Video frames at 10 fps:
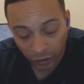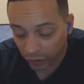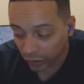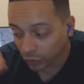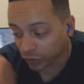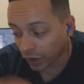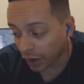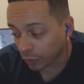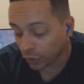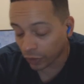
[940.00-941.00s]
and there was a
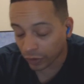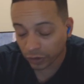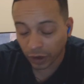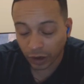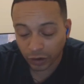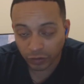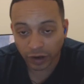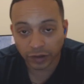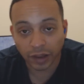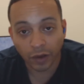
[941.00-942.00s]
lot more that I could
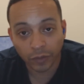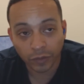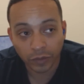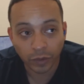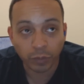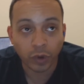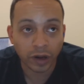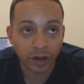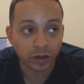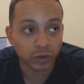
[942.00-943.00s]
write down. The
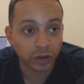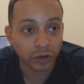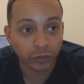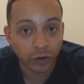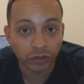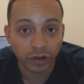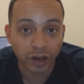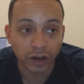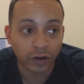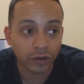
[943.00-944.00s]
point is, within the first three
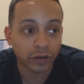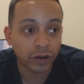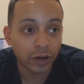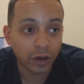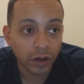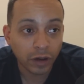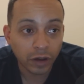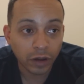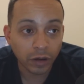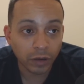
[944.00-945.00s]
years,
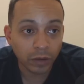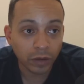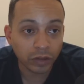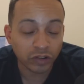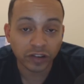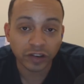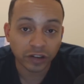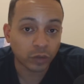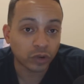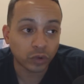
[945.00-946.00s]

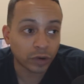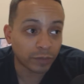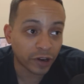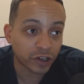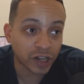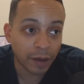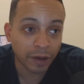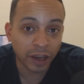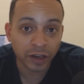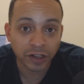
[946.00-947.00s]
360 was doing a better
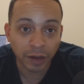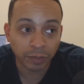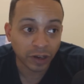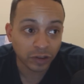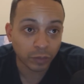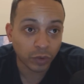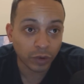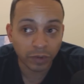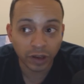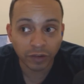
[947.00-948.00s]
job getting Japanese
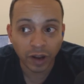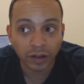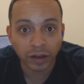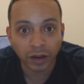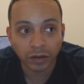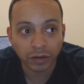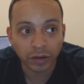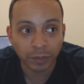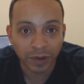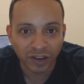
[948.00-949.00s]
support, believe it or not, than
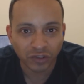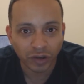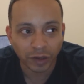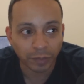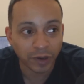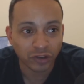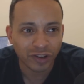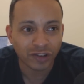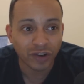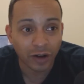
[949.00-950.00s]
the PS3.
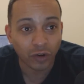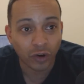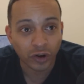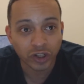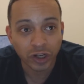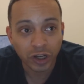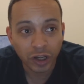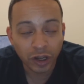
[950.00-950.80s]
PS3 tried to launch